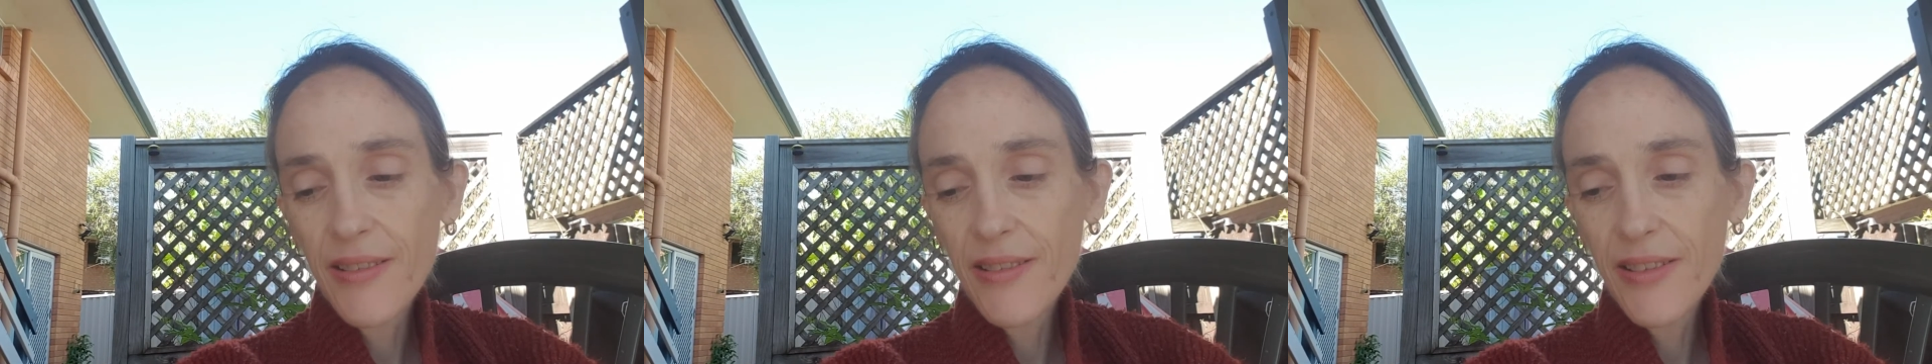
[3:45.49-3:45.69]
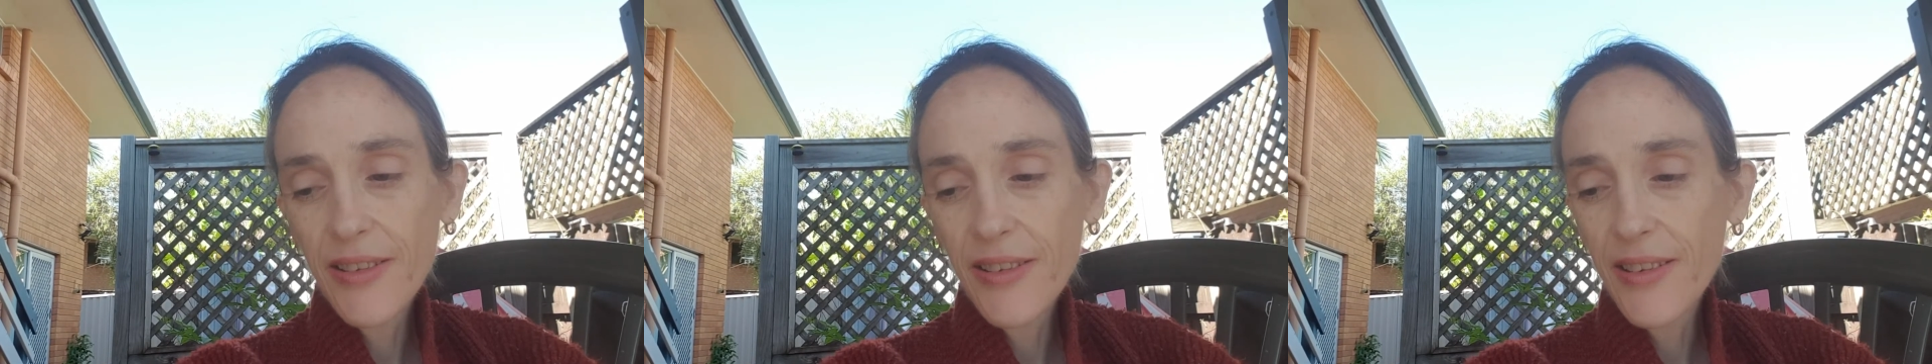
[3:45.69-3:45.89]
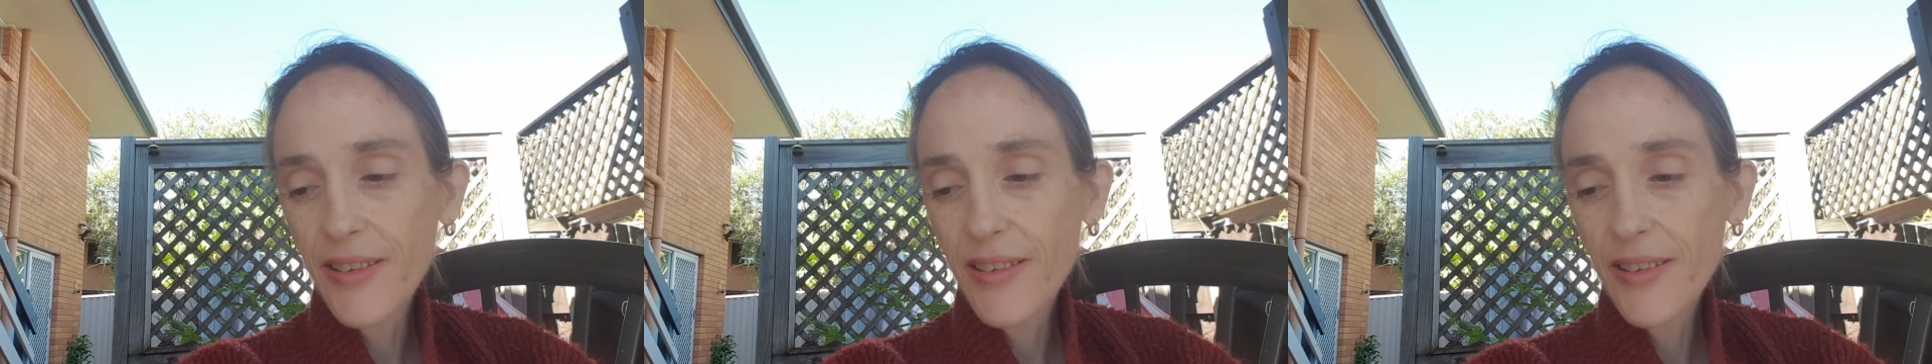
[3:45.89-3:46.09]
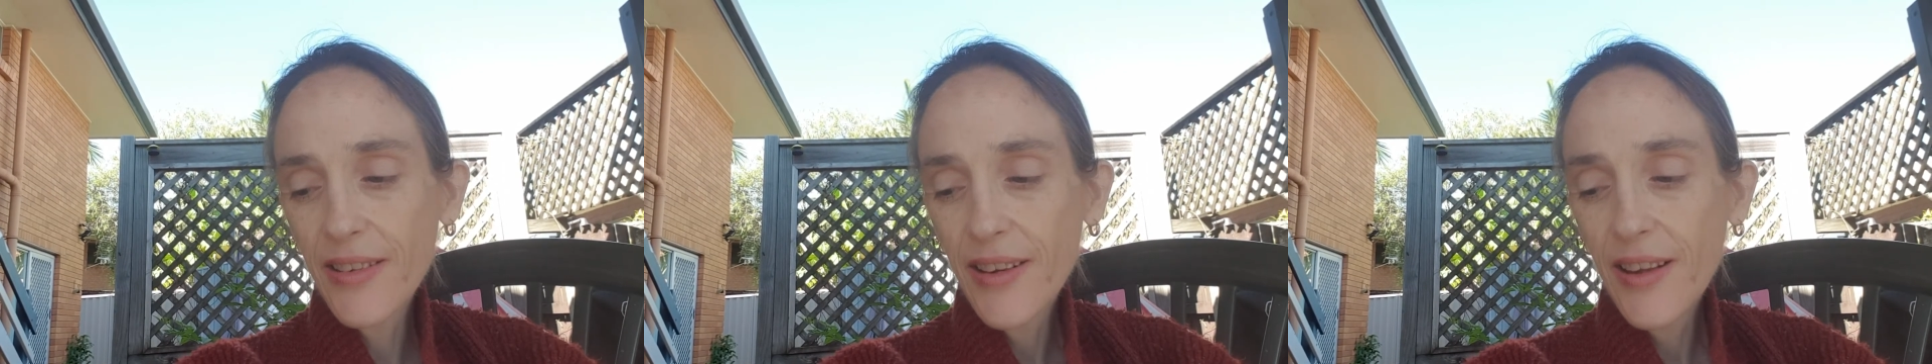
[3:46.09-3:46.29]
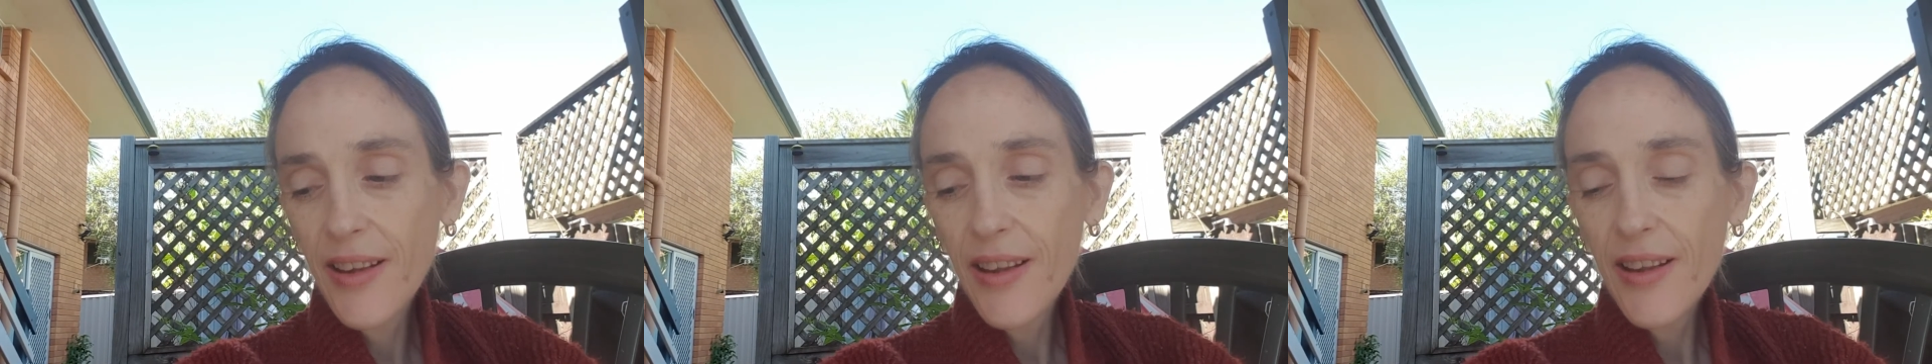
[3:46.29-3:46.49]
just
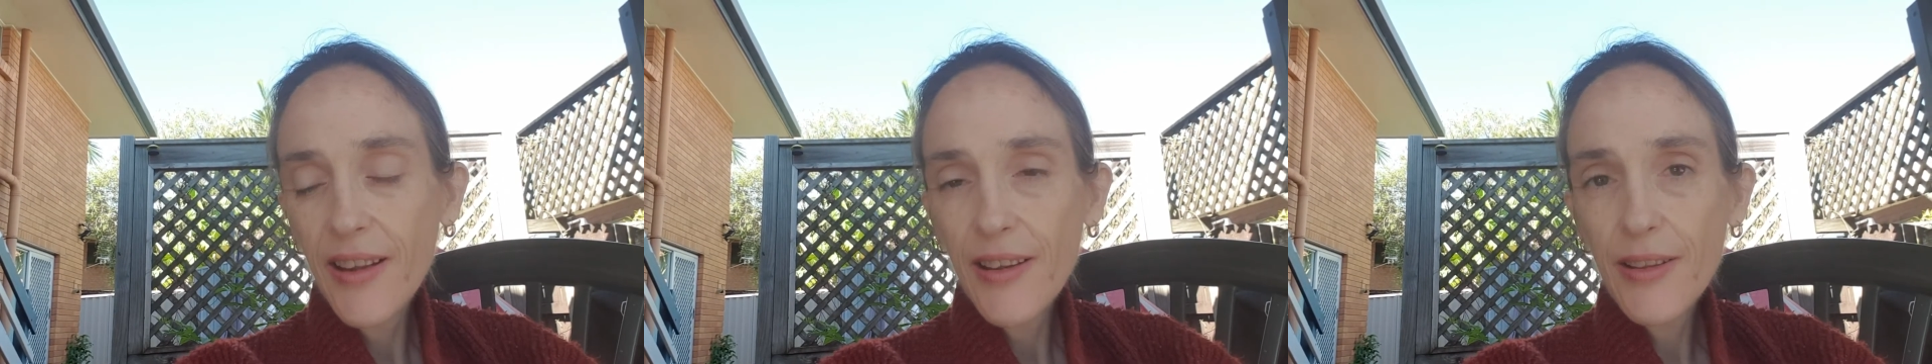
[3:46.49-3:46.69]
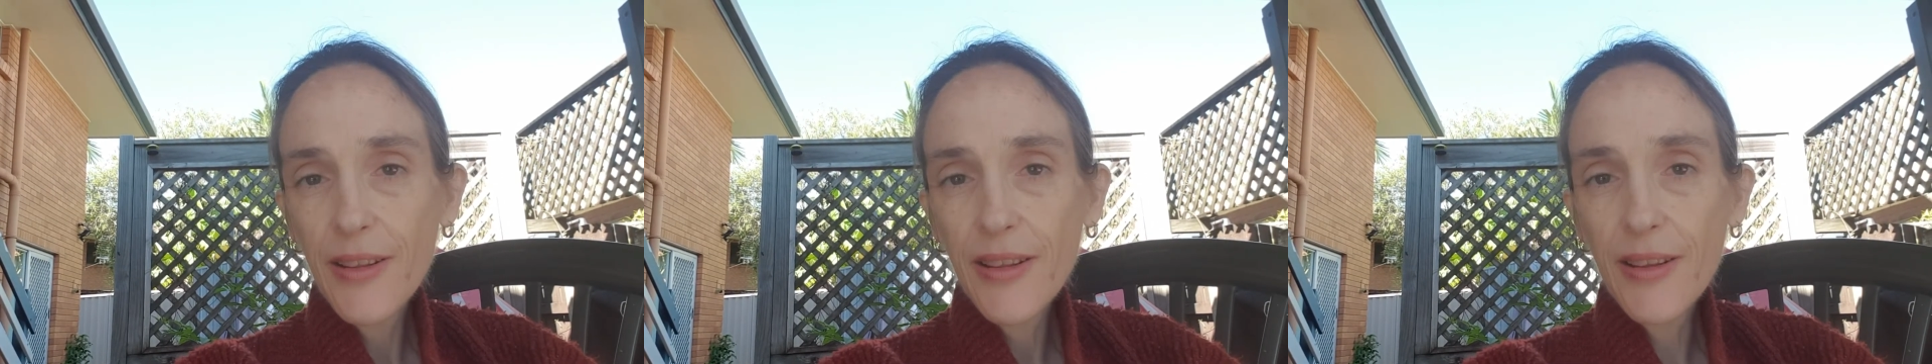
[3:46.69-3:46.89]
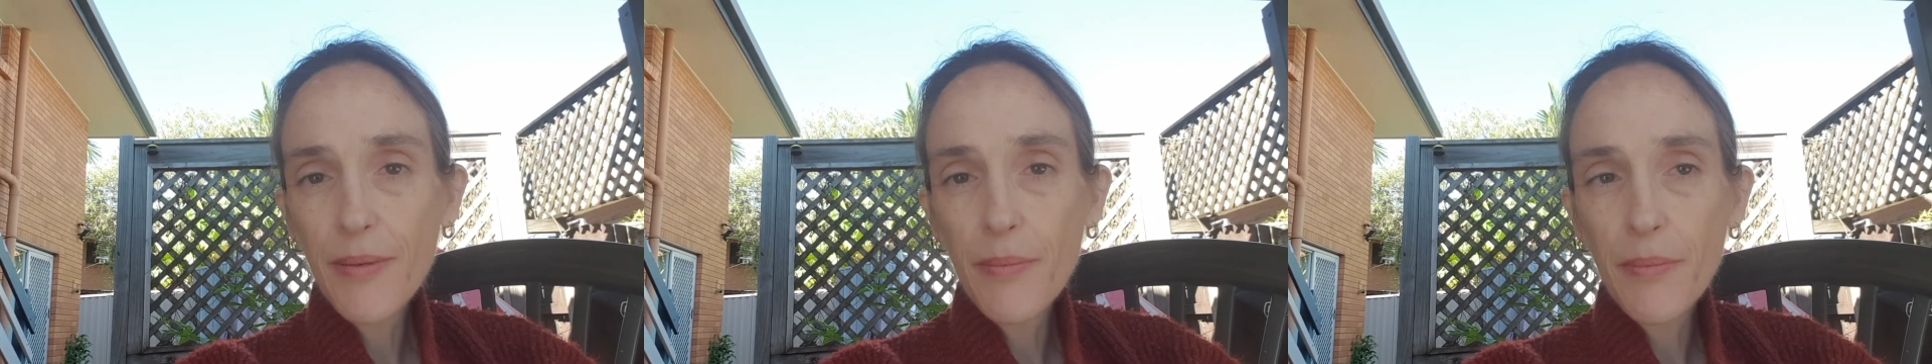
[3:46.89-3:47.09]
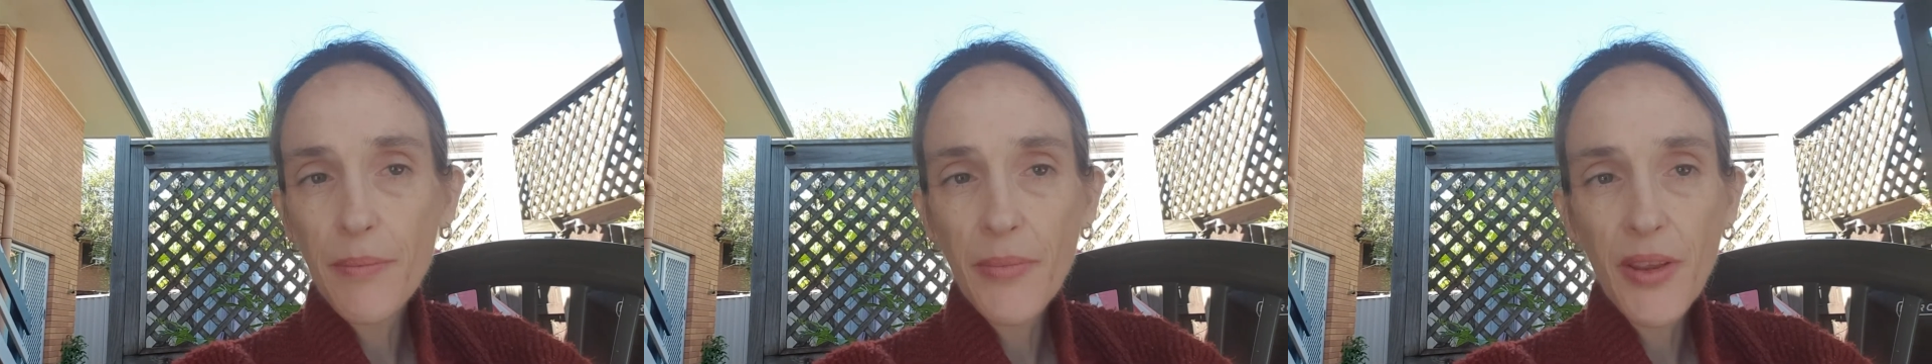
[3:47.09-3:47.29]
the